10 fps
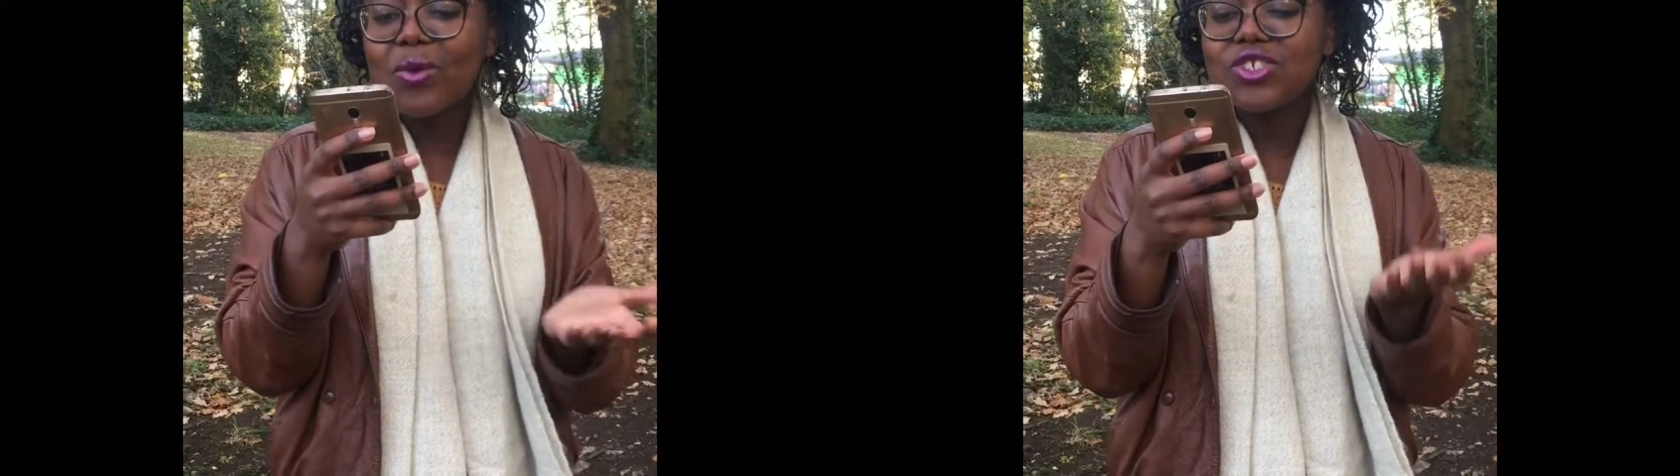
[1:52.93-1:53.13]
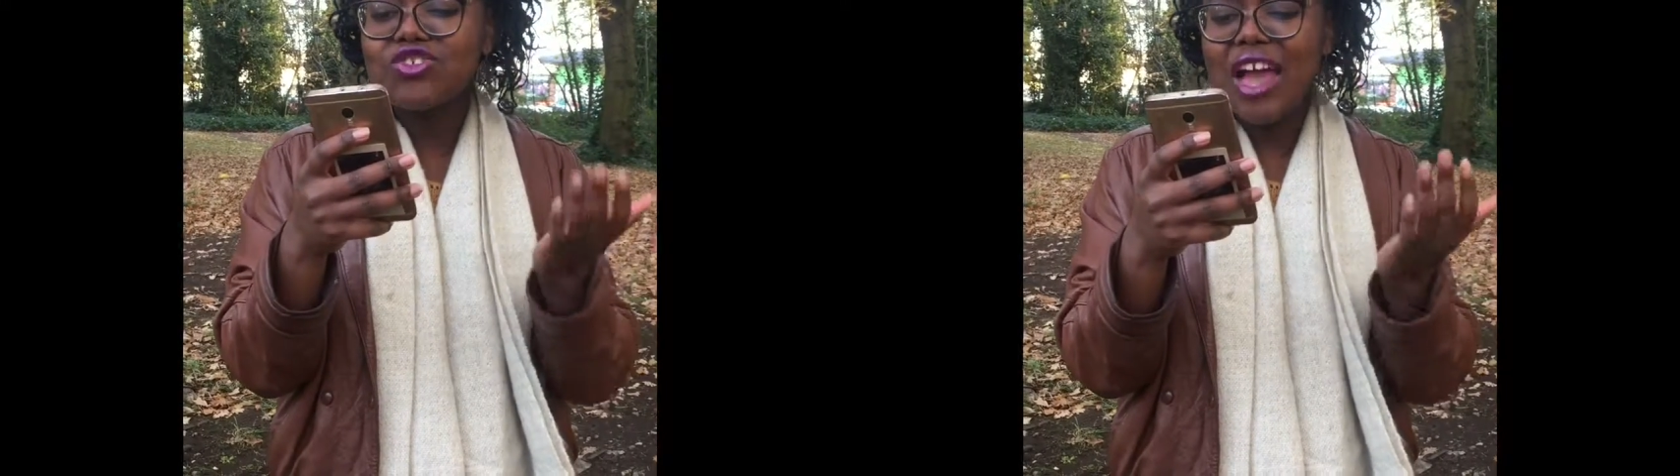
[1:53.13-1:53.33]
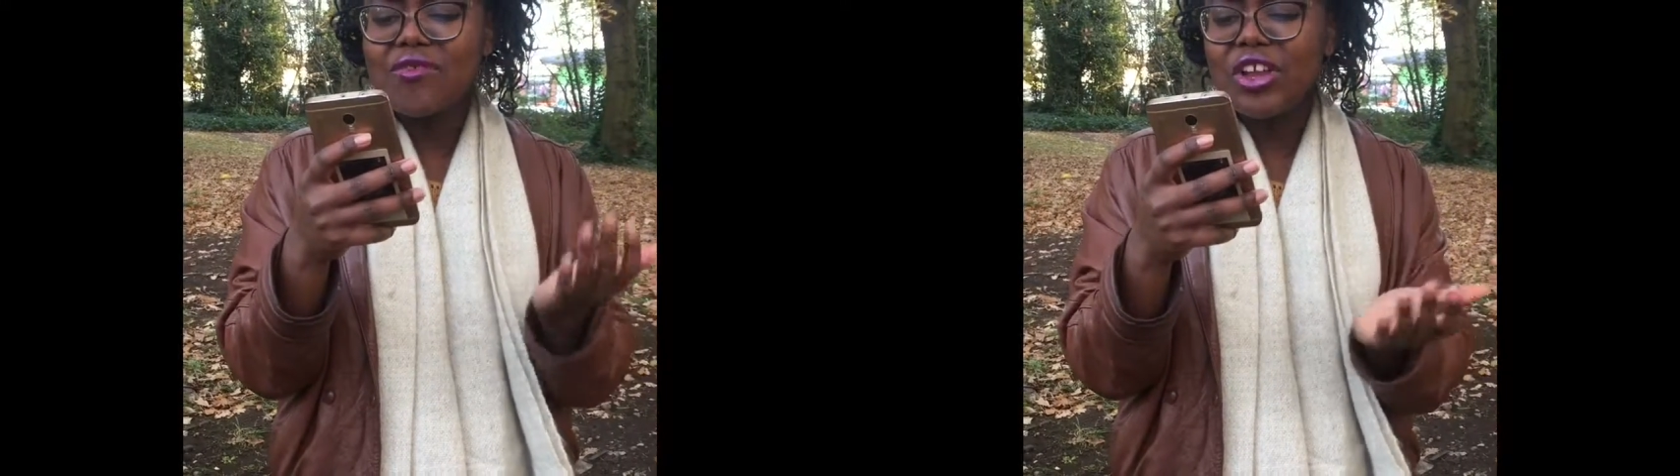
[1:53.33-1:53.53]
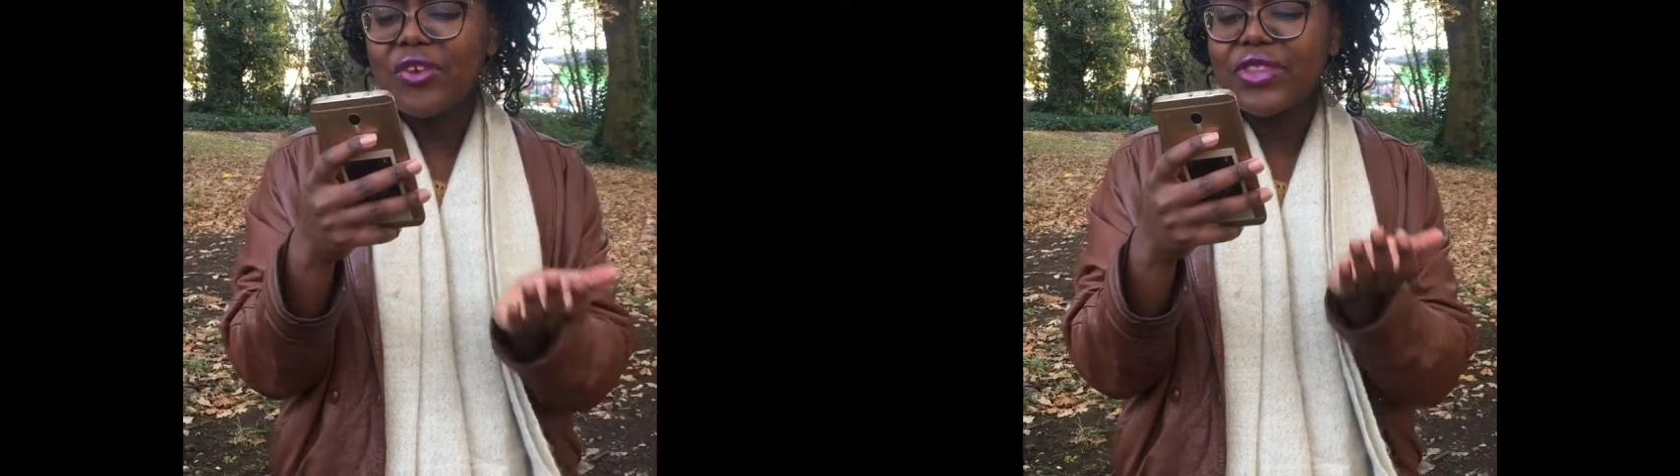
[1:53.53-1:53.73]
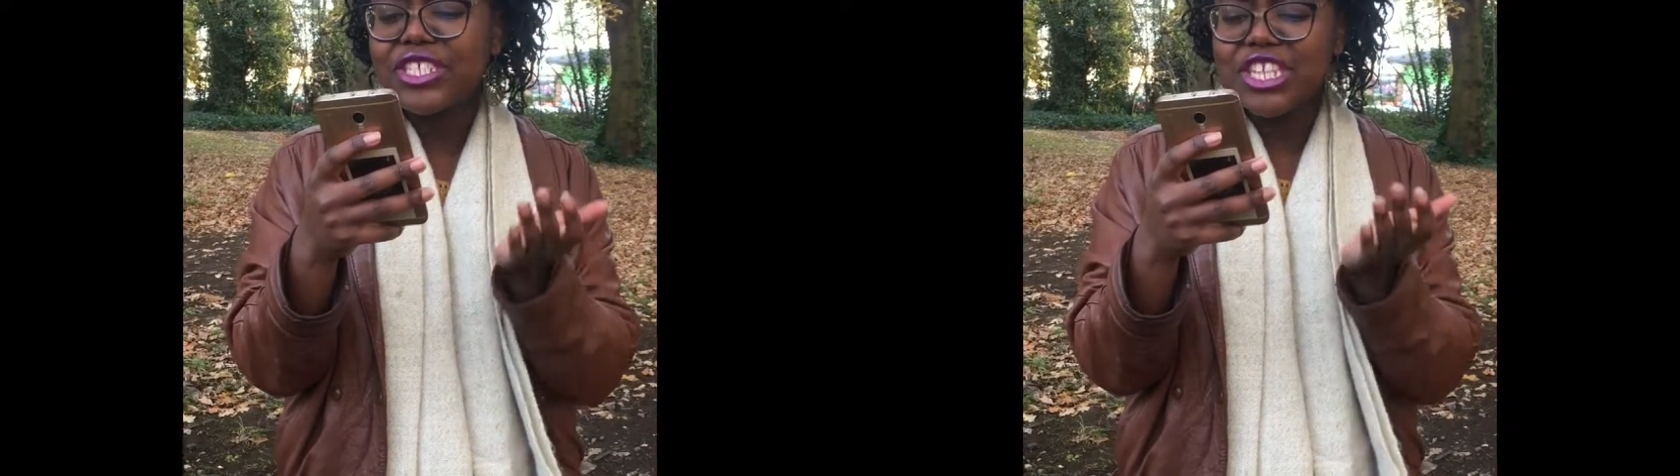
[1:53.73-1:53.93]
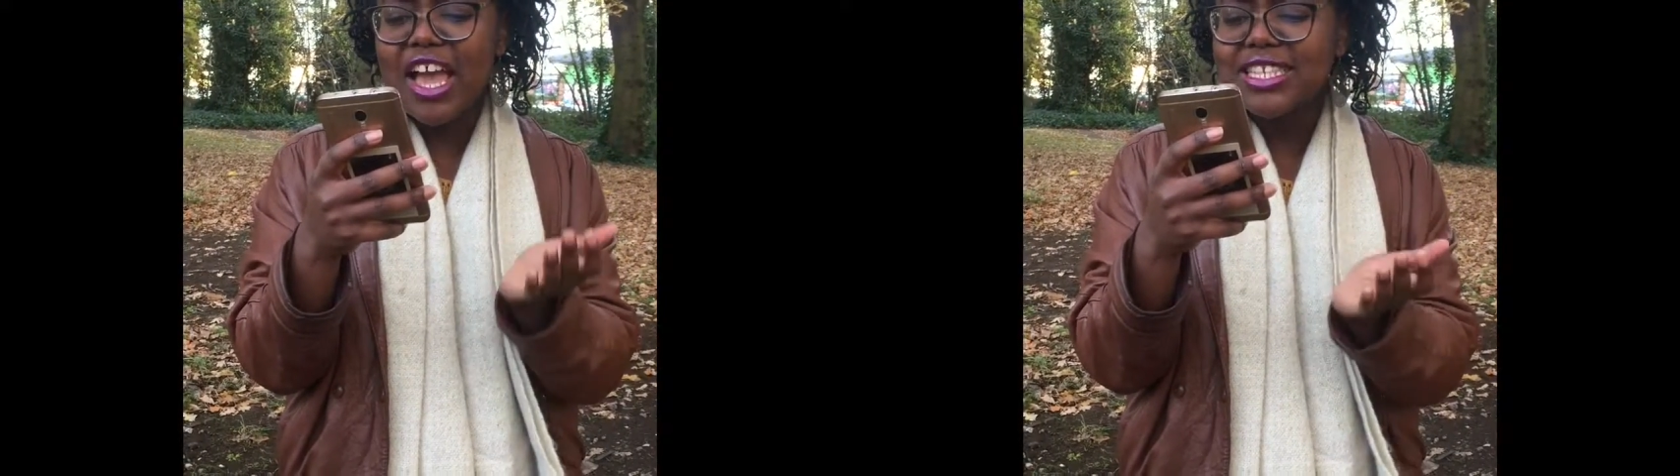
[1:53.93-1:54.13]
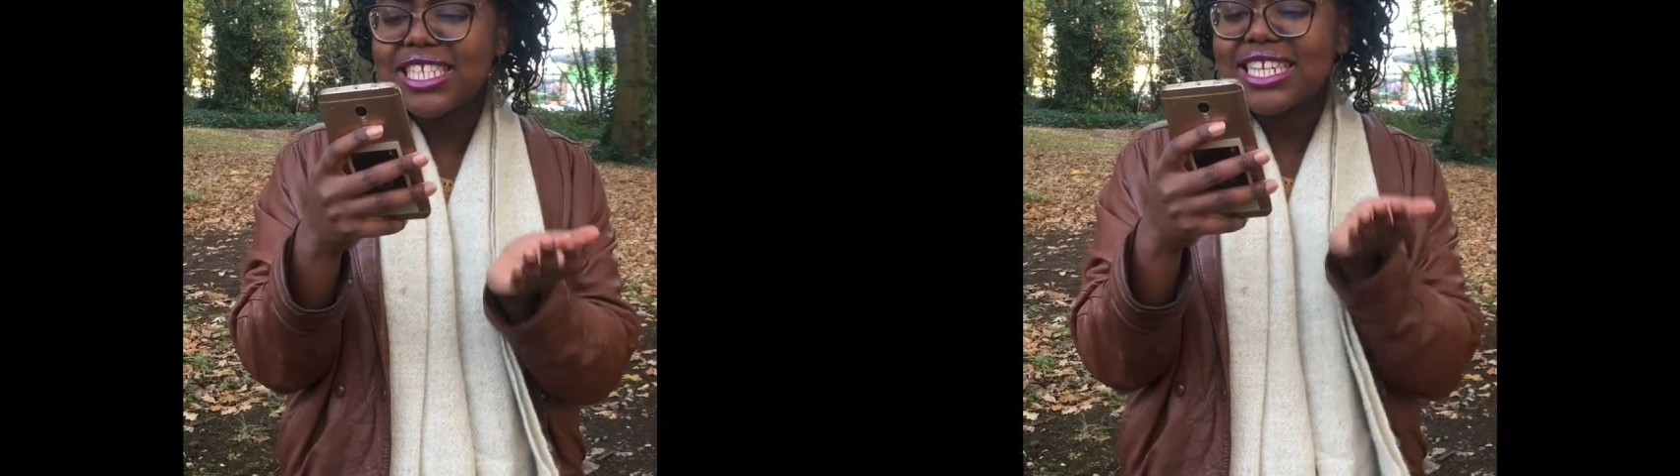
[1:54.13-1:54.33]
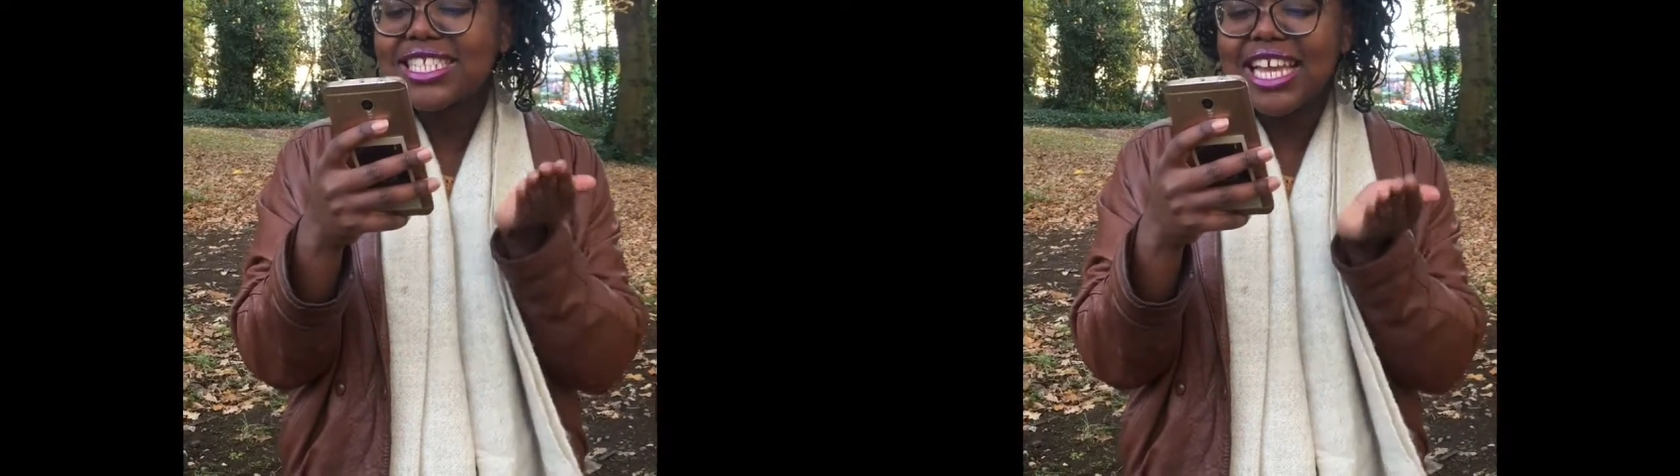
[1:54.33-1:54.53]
was traveling on the dirty,